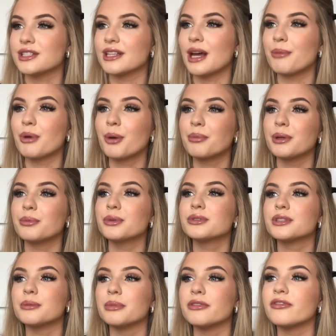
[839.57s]
I probably would, to
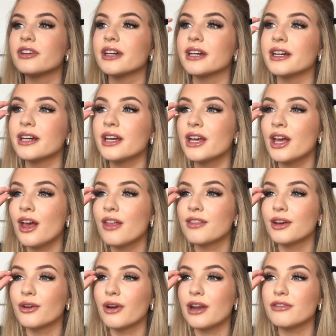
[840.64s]
be fair. They're
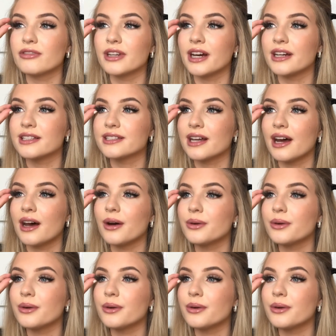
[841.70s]
great for nights out.